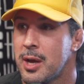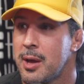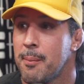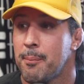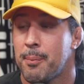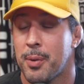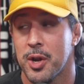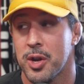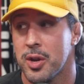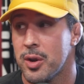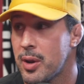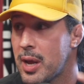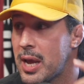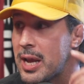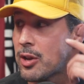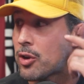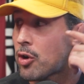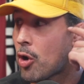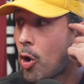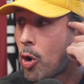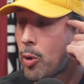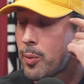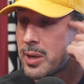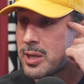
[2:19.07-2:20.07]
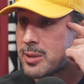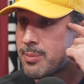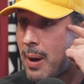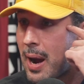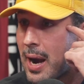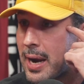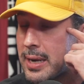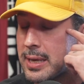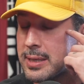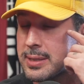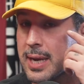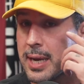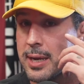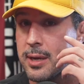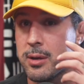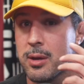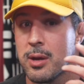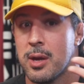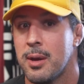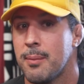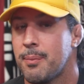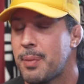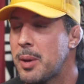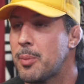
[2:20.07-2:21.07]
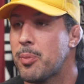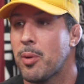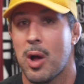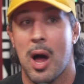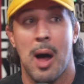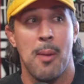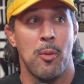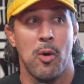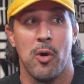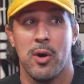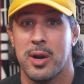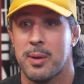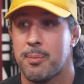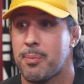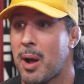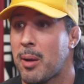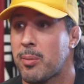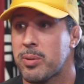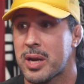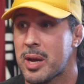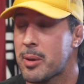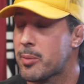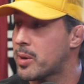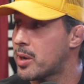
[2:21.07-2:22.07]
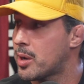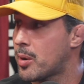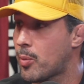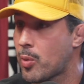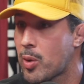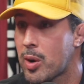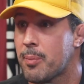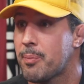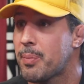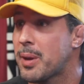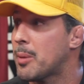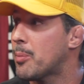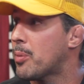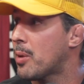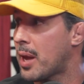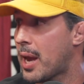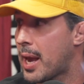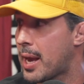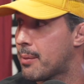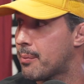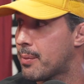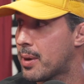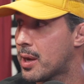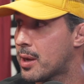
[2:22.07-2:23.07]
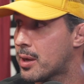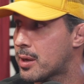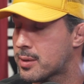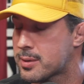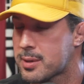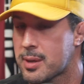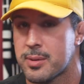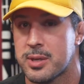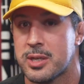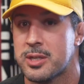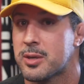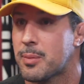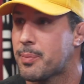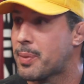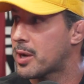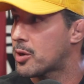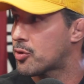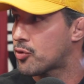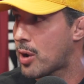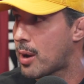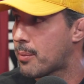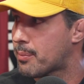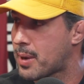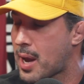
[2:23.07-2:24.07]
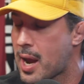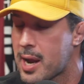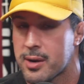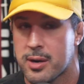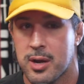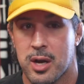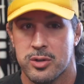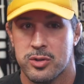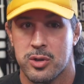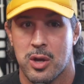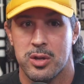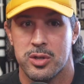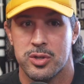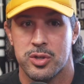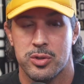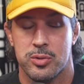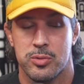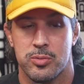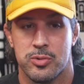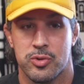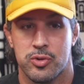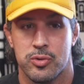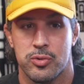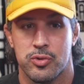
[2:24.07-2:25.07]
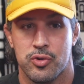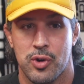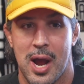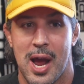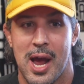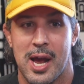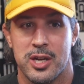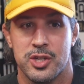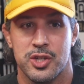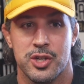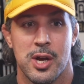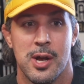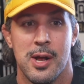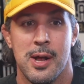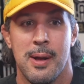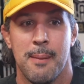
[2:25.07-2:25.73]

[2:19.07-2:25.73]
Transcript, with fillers: But yeah. in Colby's mind, he's like, people. I'm already public enemy number one. People hate me because uh, he's a big Trump guy and talks all this trash.